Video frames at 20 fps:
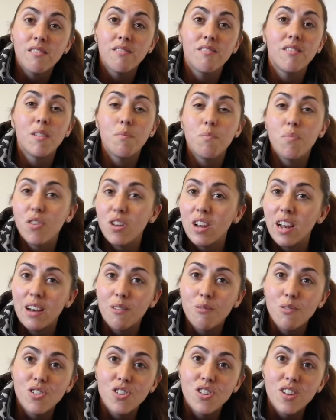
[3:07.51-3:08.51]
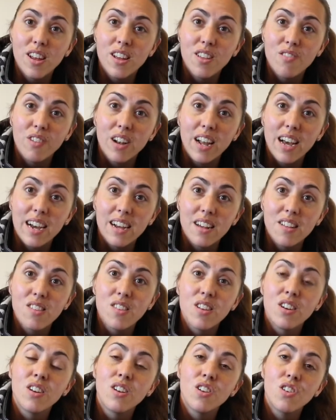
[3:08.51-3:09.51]
and their body language stays
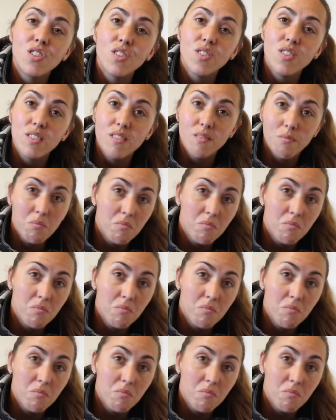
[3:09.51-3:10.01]
relaxed, just,